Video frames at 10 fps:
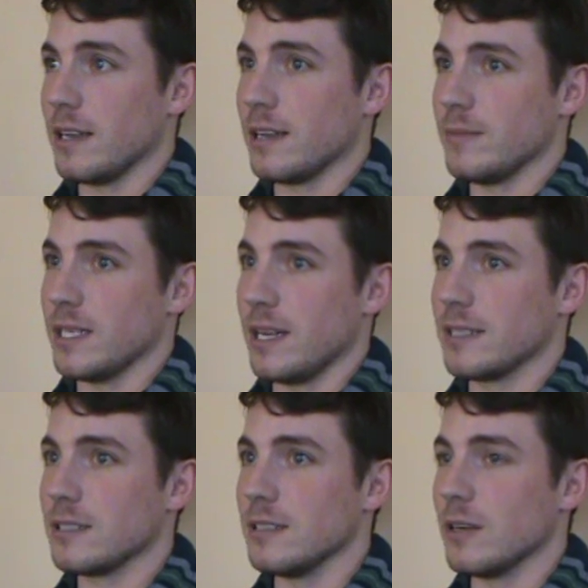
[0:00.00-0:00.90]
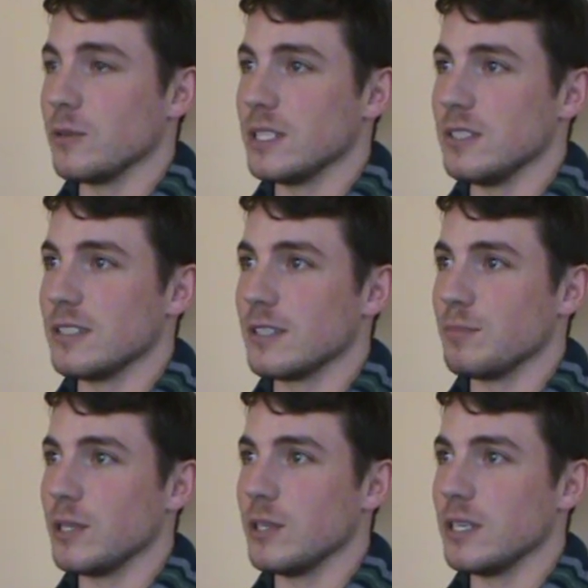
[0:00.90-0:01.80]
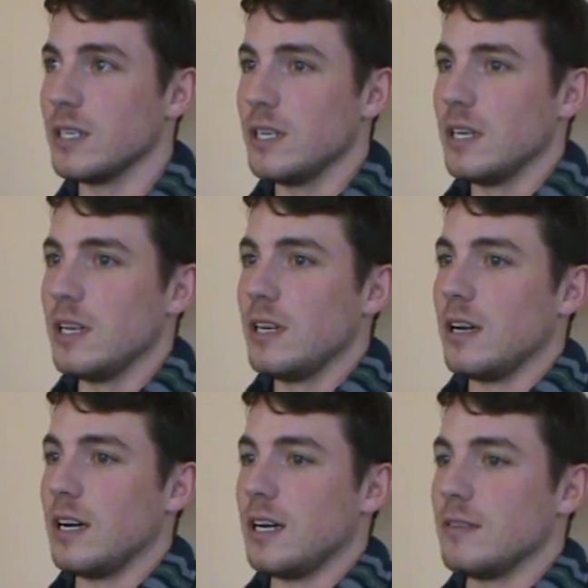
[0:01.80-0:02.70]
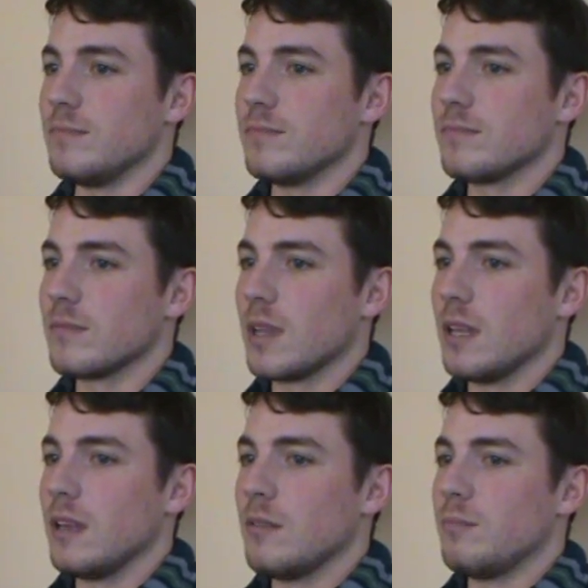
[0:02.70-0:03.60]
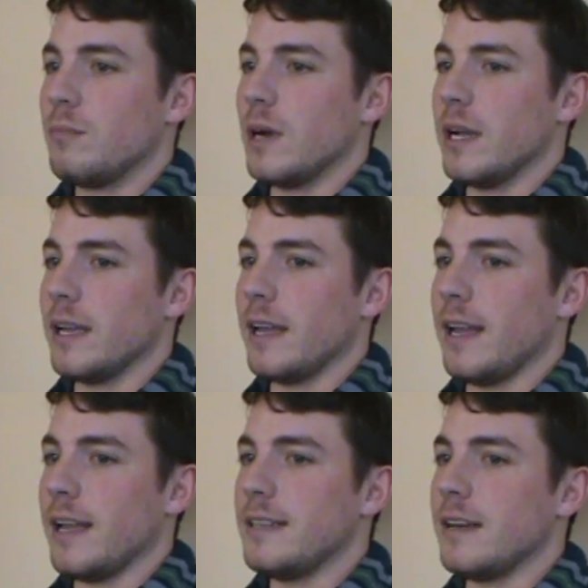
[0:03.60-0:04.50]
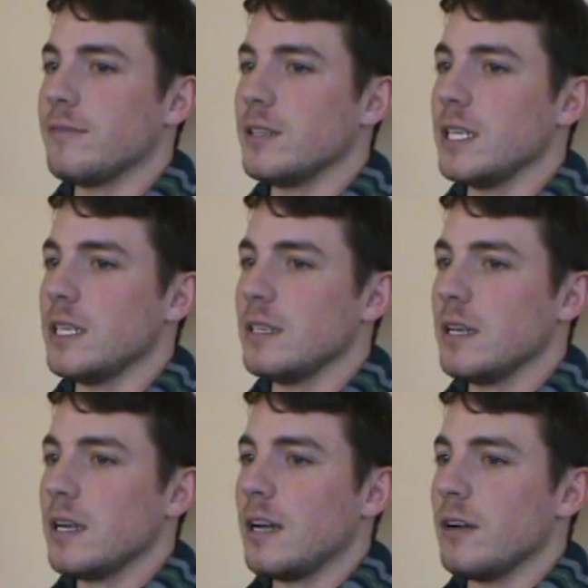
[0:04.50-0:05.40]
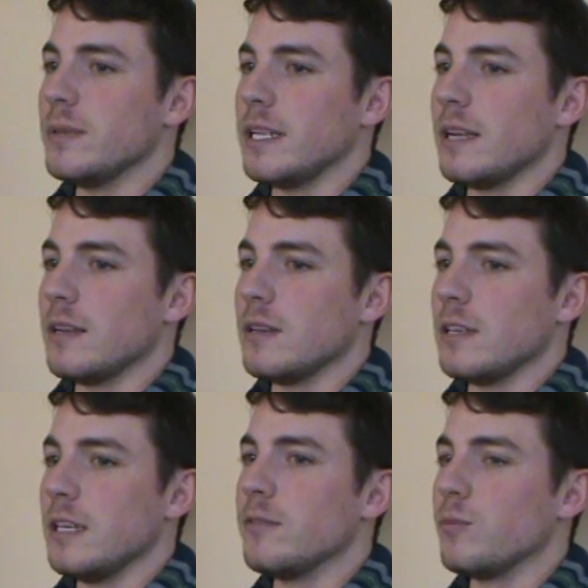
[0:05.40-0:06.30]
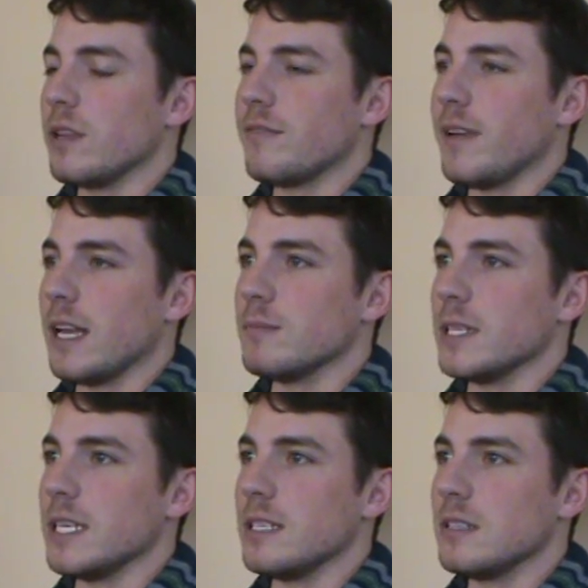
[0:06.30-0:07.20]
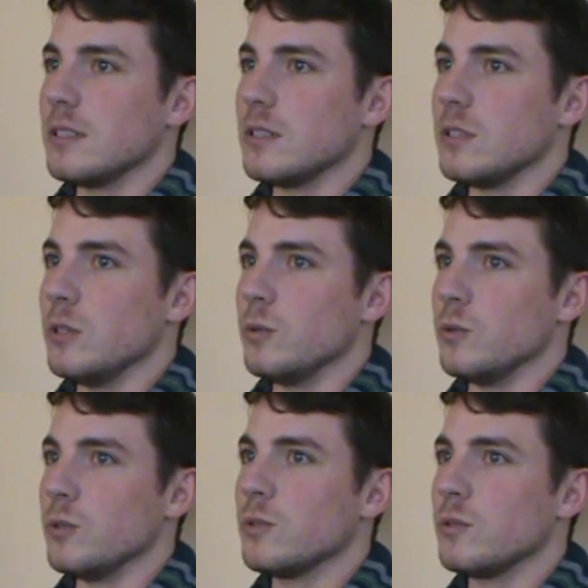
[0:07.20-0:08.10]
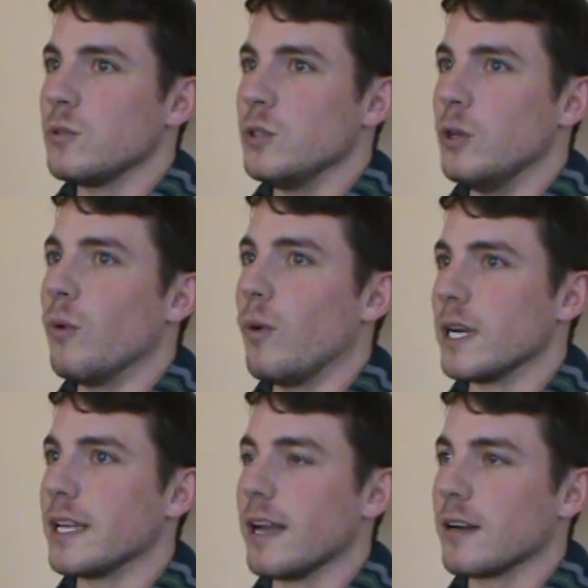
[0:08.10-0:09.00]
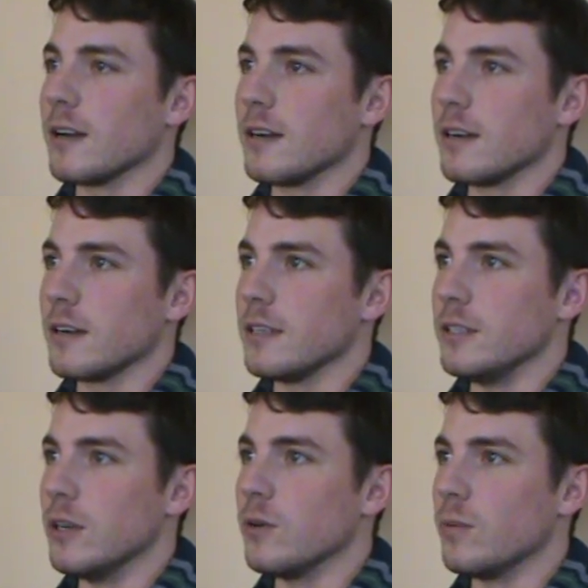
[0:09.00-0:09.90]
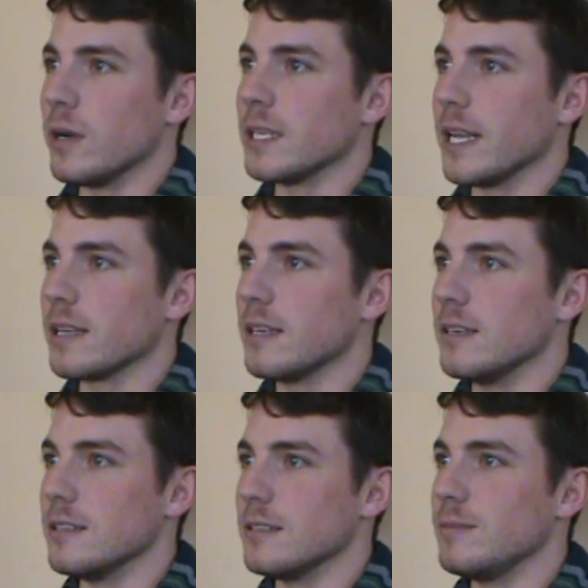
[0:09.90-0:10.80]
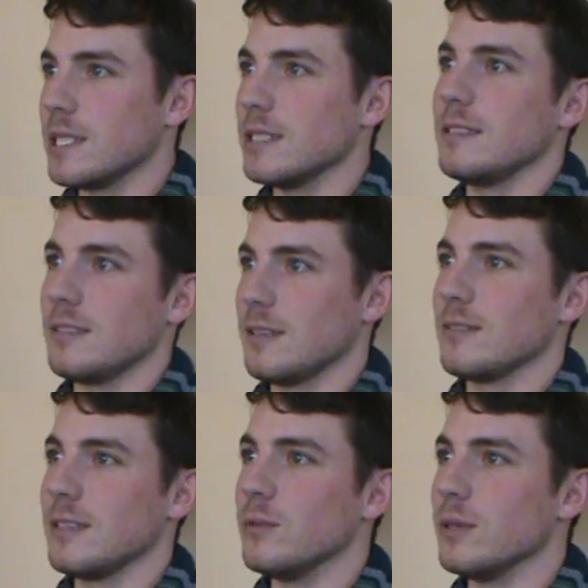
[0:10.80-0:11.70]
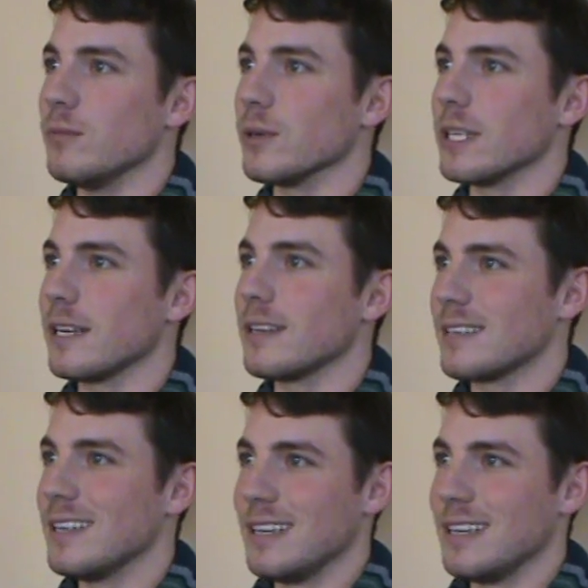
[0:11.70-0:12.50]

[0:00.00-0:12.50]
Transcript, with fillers: I, I mean, I couldn't always use the computer. Um, but it definitely, I mean, even with family, you you don't want to get hurt or you don't want to get killed because you know you would really,